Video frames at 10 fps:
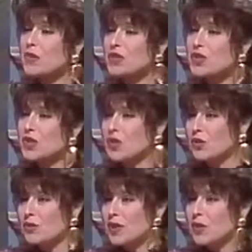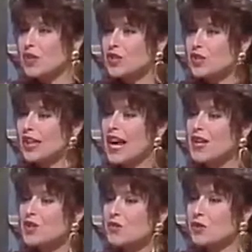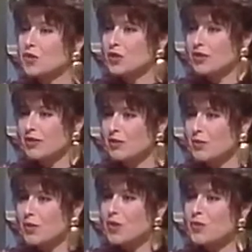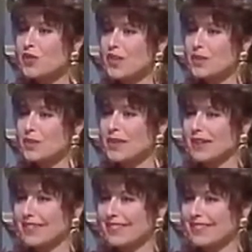wants to know the big question, Canada's future, with or without Quebec?